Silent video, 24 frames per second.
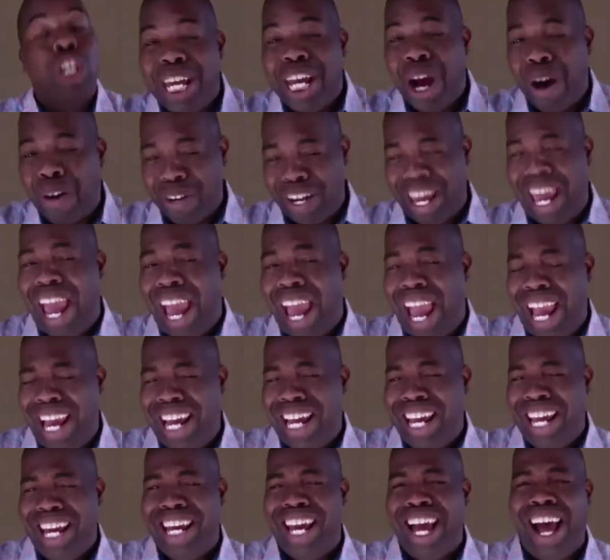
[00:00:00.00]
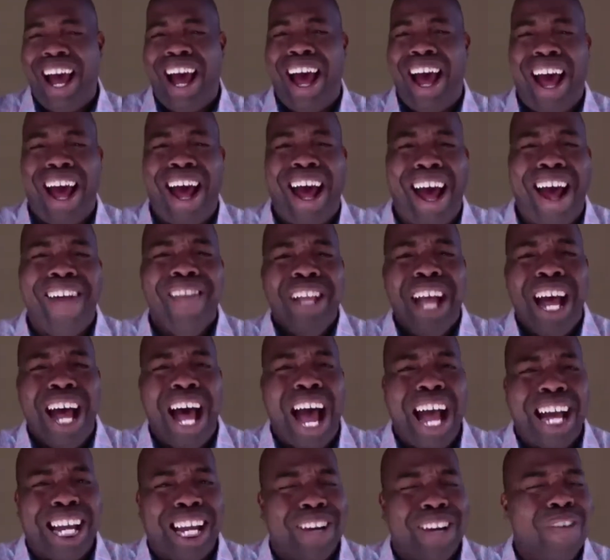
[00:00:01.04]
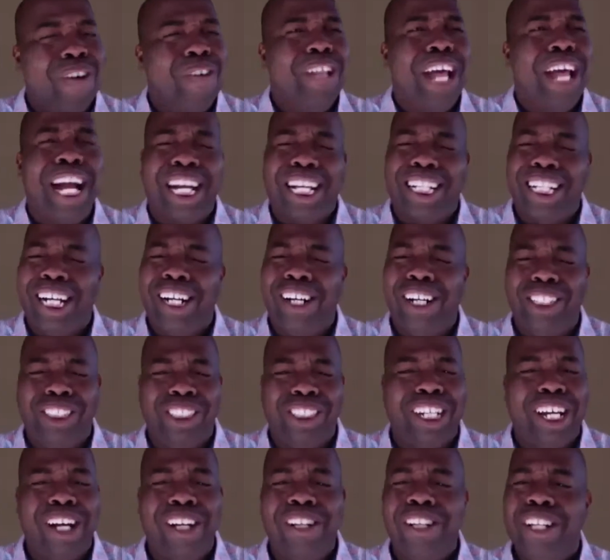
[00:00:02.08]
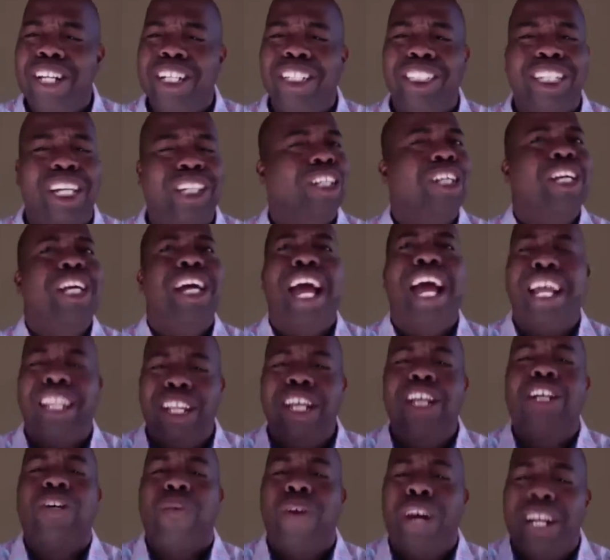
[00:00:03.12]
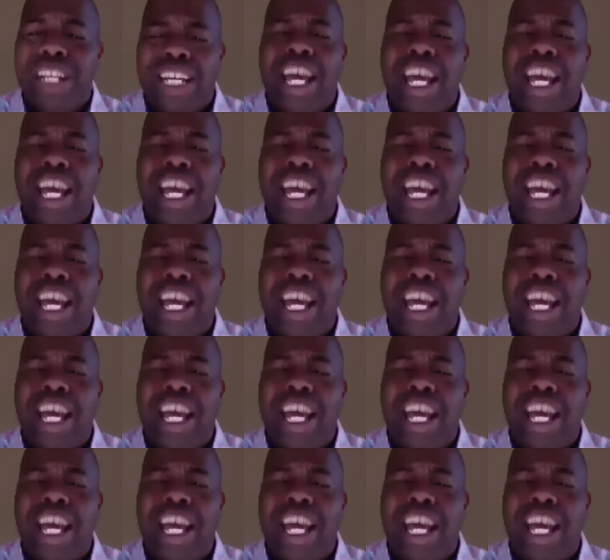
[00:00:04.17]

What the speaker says: be okay." I can remember that clearly. She goes, and look what